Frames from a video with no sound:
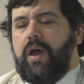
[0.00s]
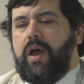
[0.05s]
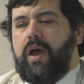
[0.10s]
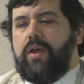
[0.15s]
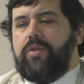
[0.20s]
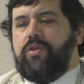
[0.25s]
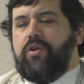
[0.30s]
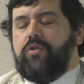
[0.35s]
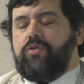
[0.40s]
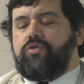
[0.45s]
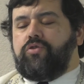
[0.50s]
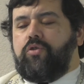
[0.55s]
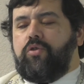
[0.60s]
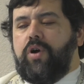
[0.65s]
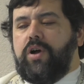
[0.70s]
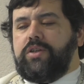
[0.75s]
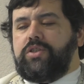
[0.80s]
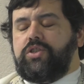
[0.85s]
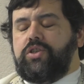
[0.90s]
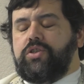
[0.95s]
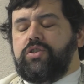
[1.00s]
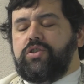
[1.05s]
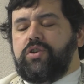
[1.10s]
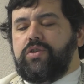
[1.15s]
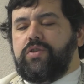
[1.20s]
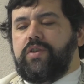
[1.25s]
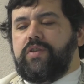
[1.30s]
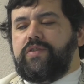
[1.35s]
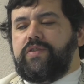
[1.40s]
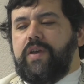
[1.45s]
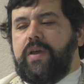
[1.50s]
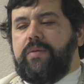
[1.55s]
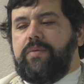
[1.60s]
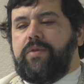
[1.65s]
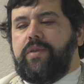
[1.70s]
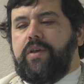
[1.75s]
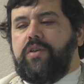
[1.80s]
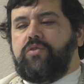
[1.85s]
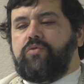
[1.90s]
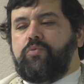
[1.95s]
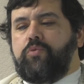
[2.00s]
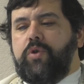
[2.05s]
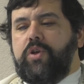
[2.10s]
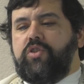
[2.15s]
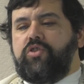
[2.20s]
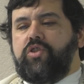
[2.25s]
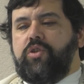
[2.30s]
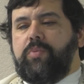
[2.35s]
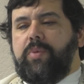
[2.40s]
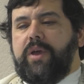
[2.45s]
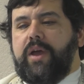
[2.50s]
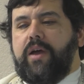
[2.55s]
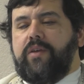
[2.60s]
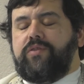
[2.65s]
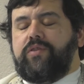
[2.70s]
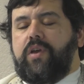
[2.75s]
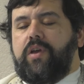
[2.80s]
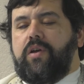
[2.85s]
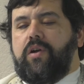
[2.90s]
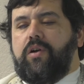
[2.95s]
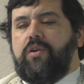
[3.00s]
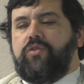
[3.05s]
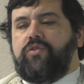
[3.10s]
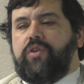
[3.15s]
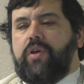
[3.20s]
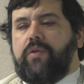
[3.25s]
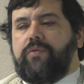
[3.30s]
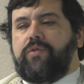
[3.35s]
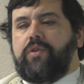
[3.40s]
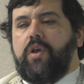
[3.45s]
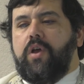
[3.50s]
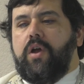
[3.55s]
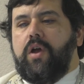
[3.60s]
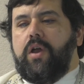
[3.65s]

And those questions are the same things we should be asking ourselves,